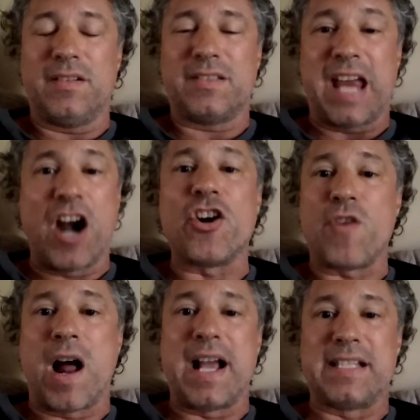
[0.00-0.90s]

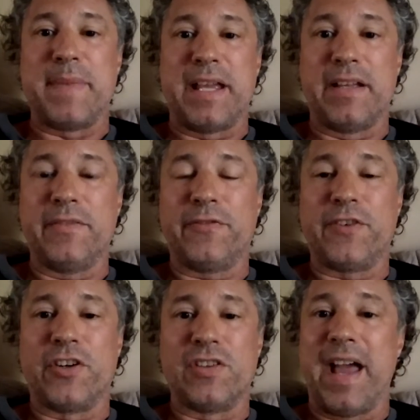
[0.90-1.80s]
terrorized me
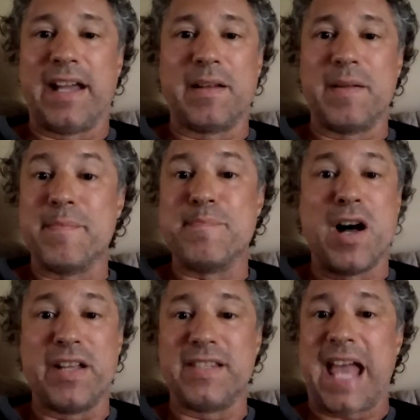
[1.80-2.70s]
for like
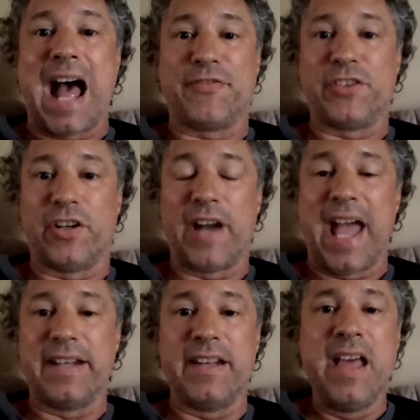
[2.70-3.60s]
months after,
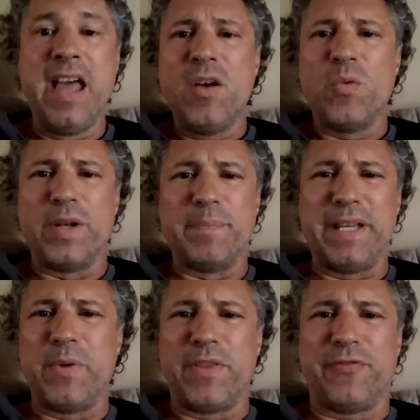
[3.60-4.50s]
and would
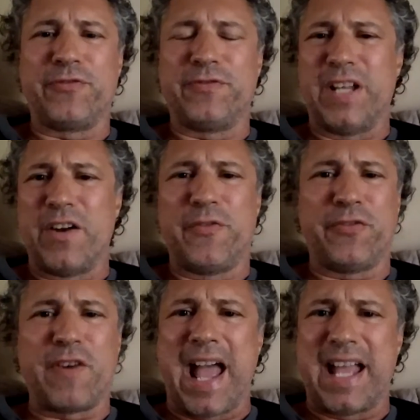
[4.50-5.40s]
be with
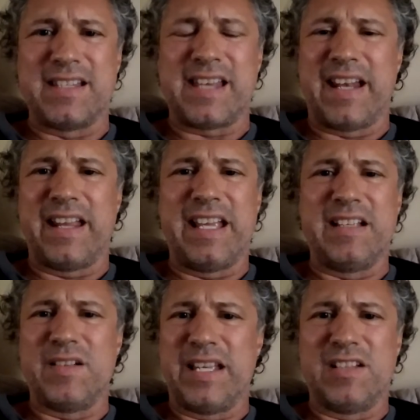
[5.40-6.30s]
friends, and
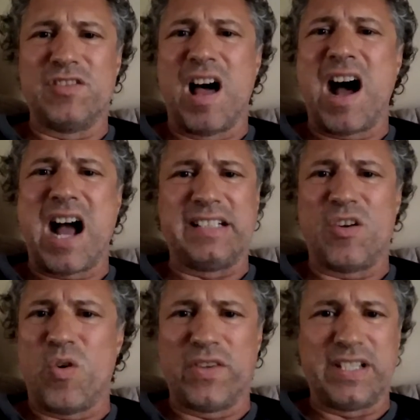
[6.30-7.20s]
he lied
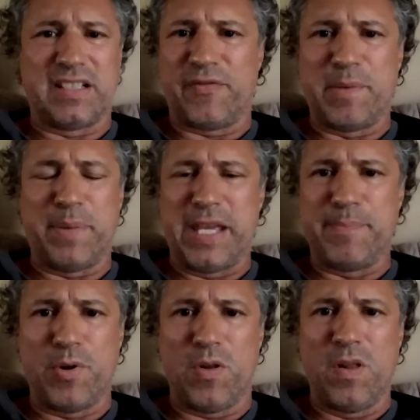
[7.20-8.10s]
to all these different
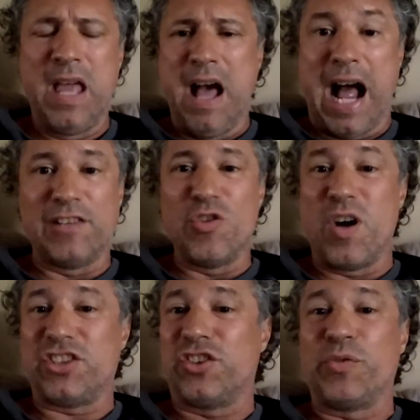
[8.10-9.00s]
people. I
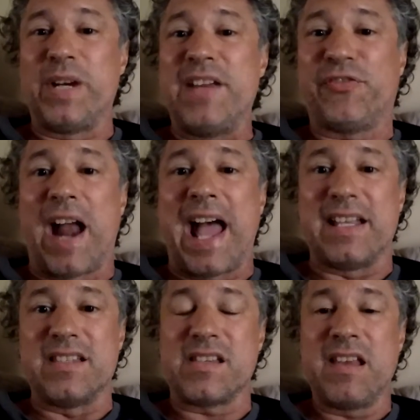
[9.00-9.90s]
lost 3
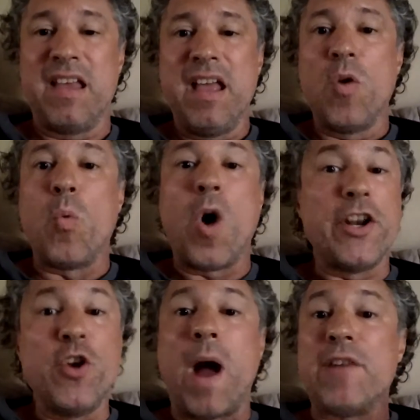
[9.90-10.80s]
friends.
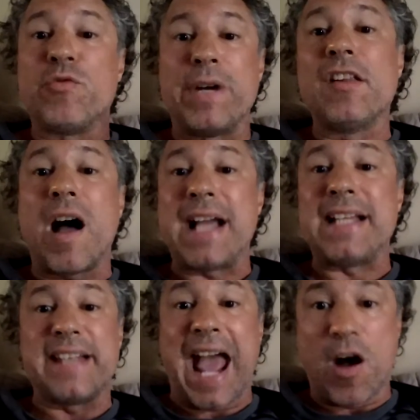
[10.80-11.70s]
One who I
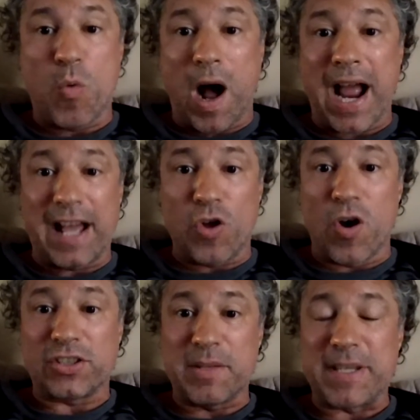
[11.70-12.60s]
realize now why I
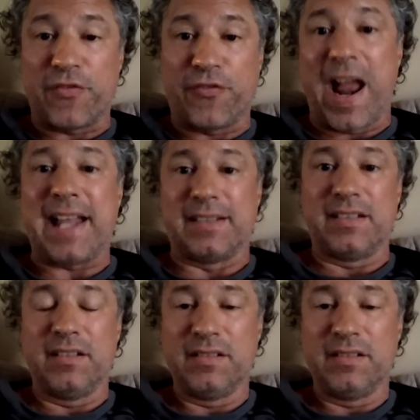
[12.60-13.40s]
lost him as a friend.